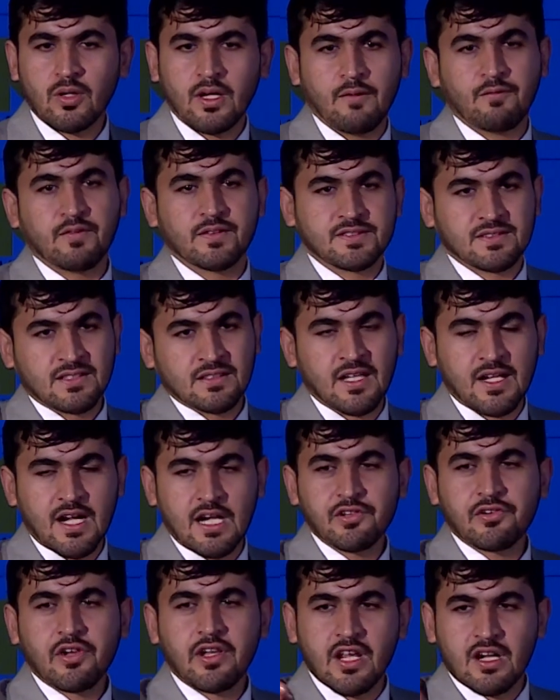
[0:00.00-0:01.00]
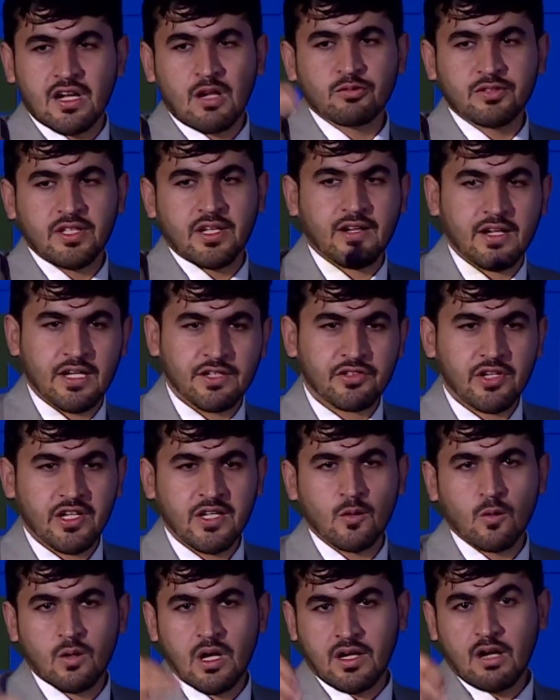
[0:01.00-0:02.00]
if it's in the country, around their country
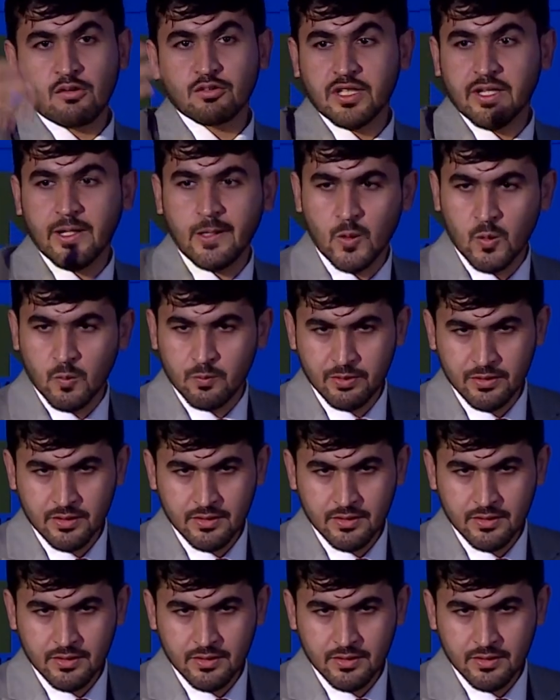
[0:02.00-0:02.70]
or around the globe.